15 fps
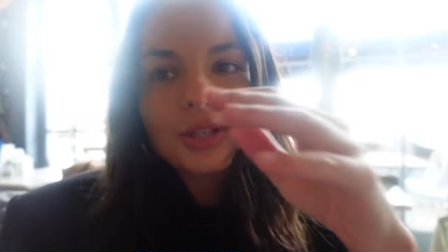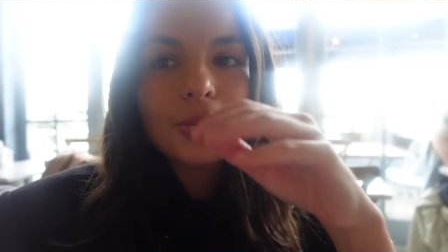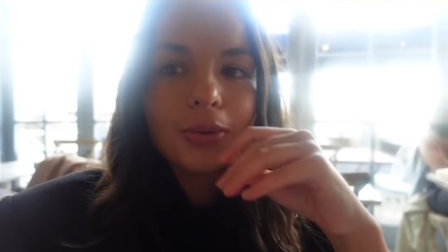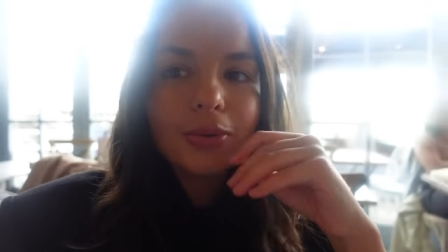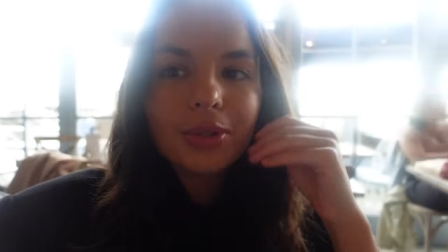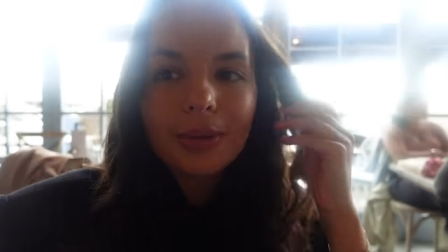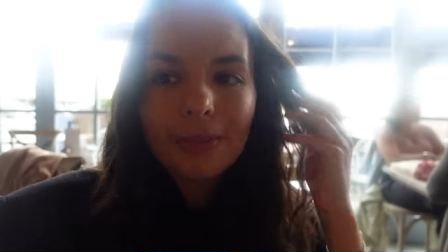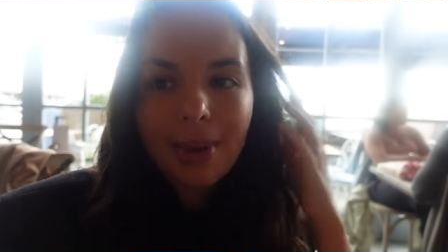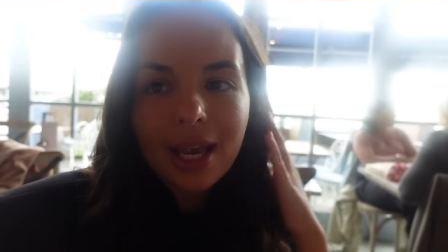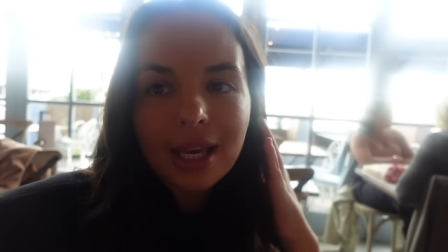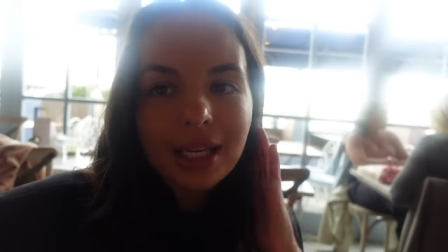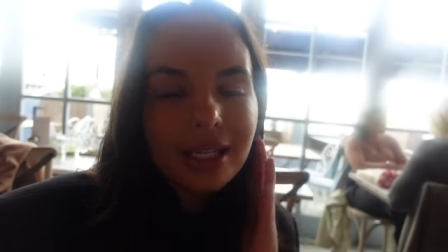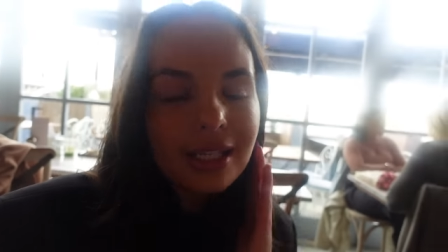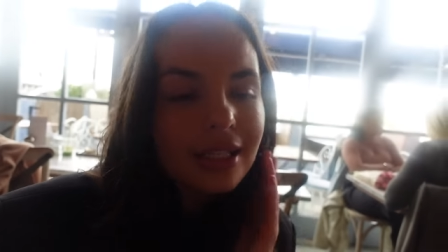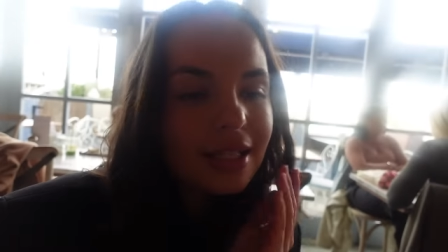called
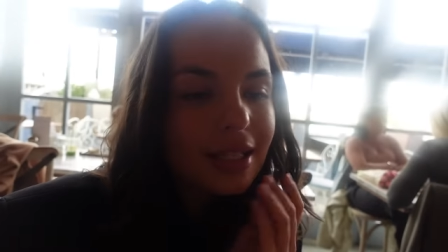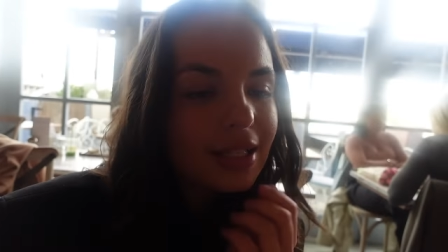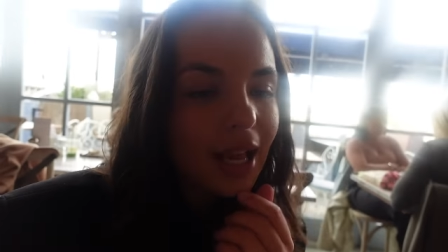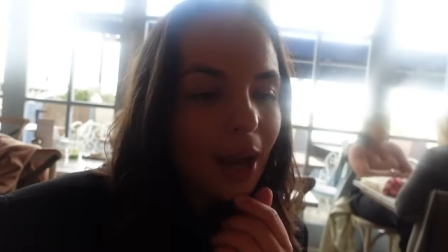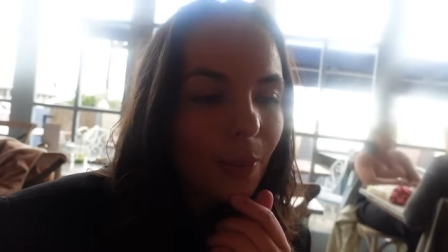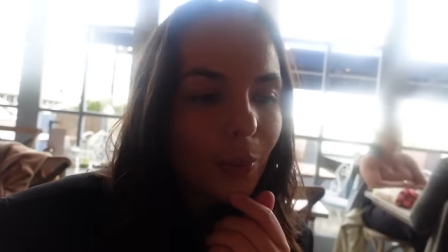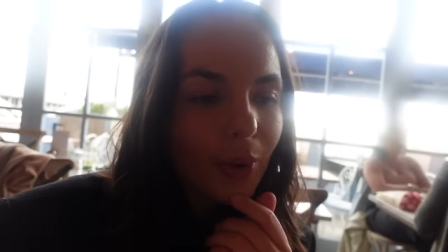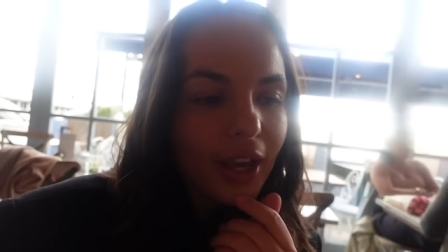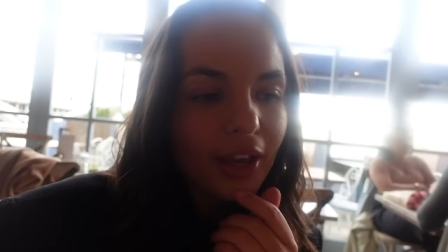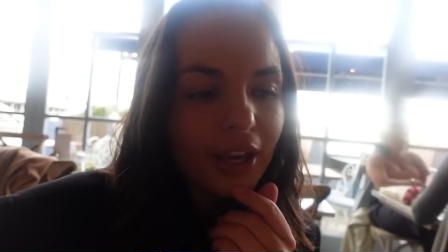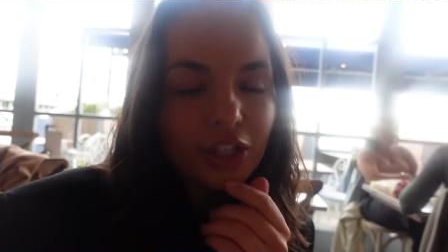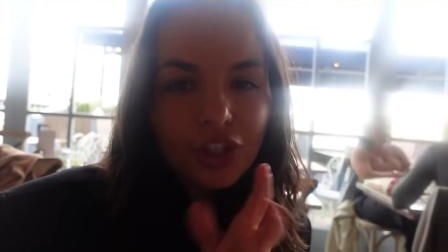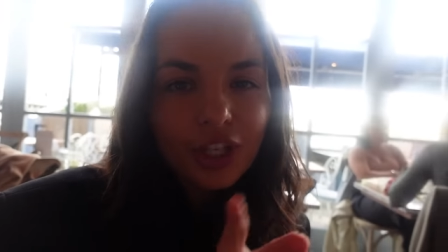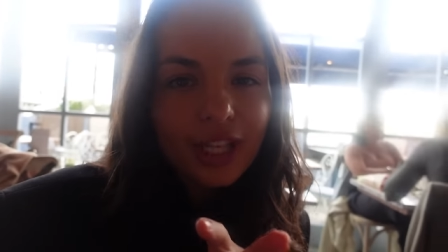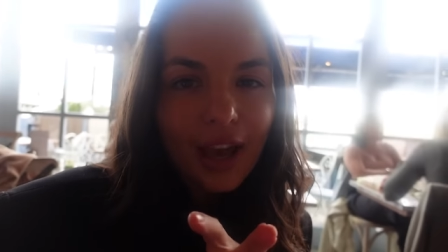Megan's and we're
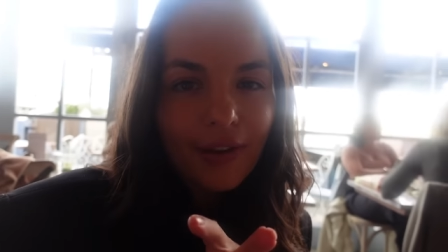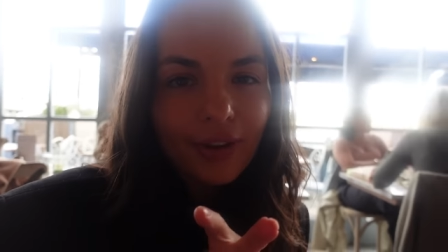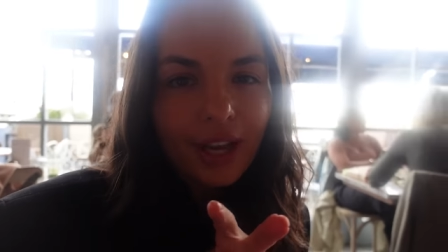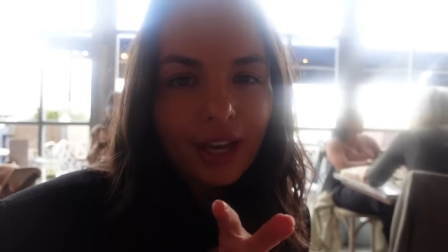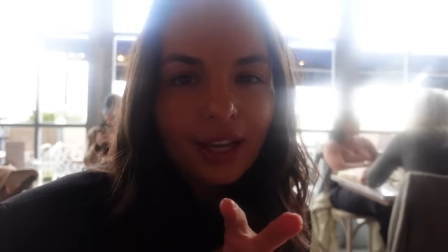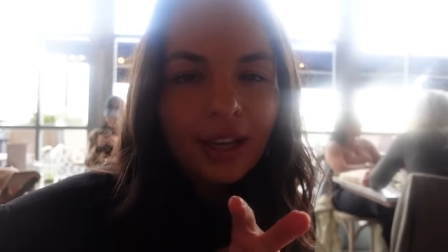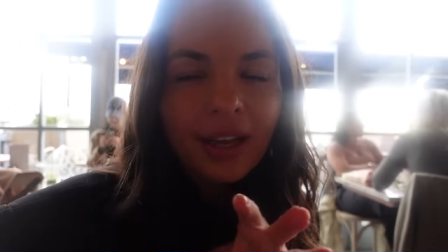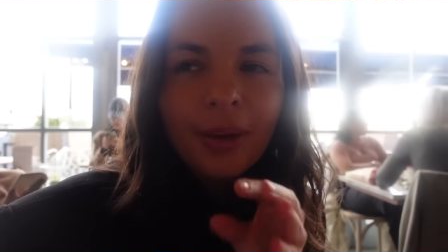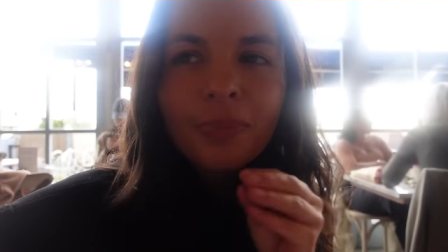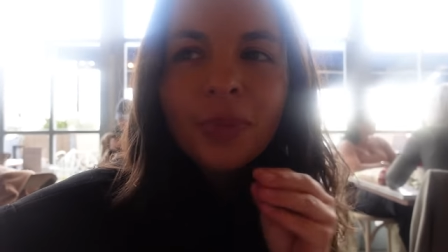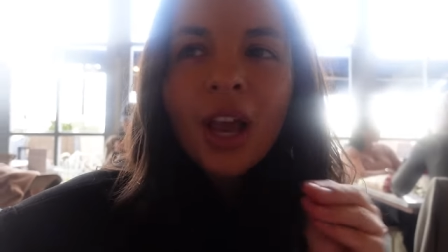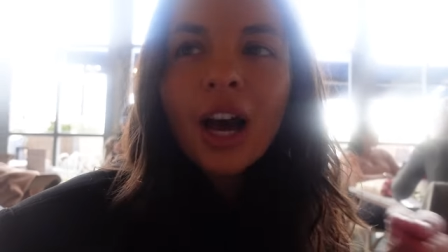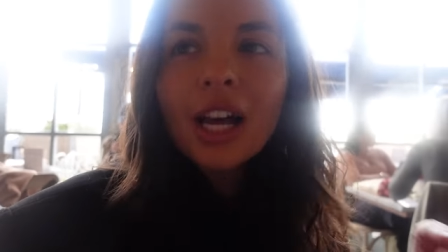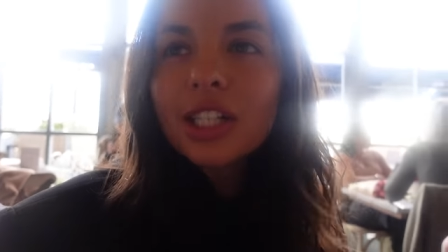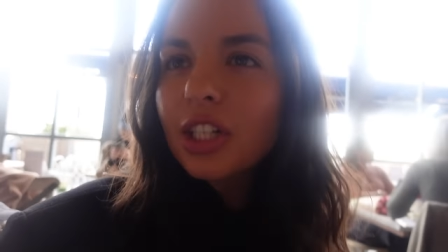just having
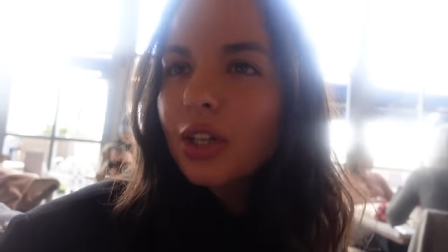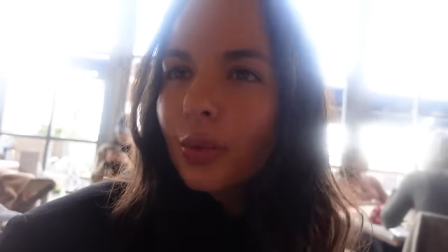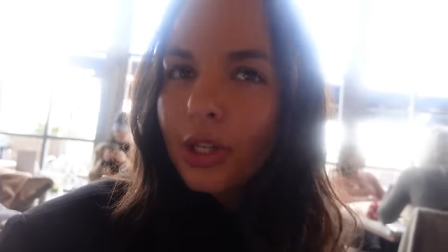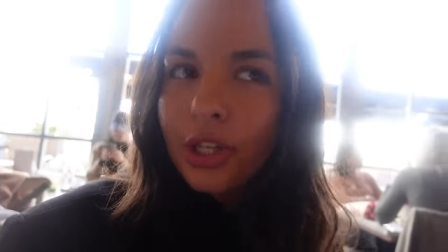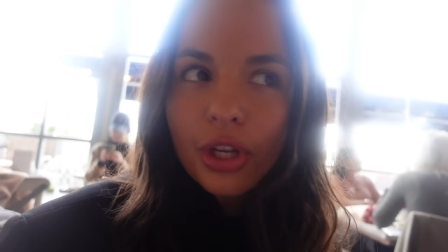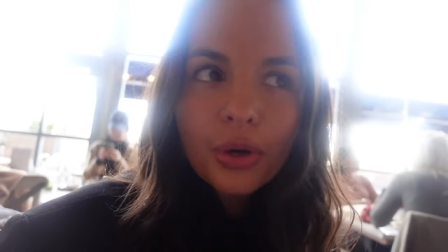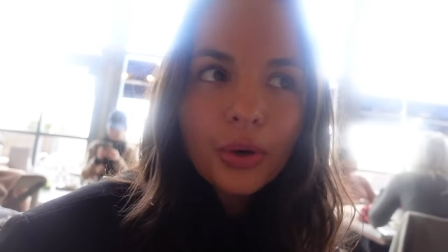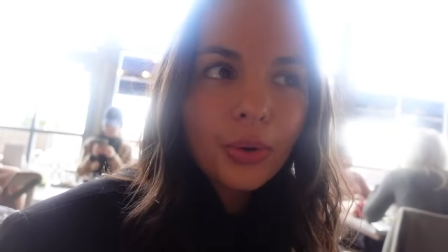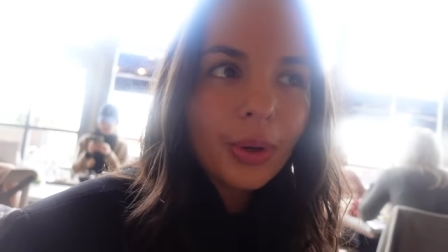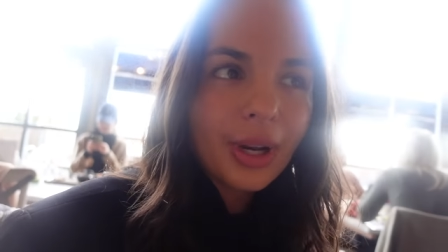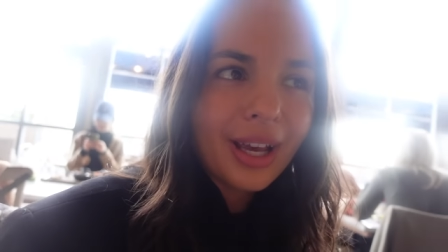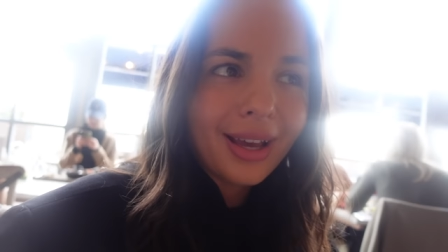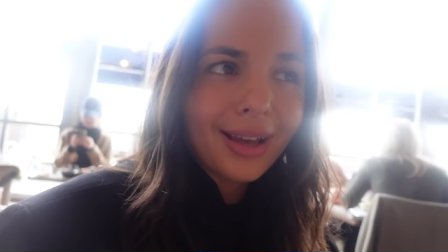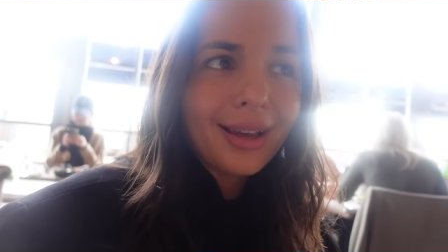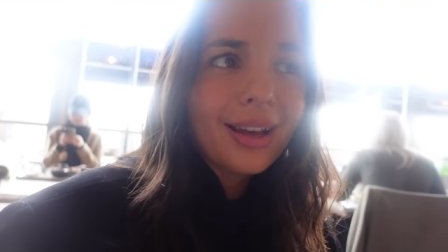I don't know what to call it.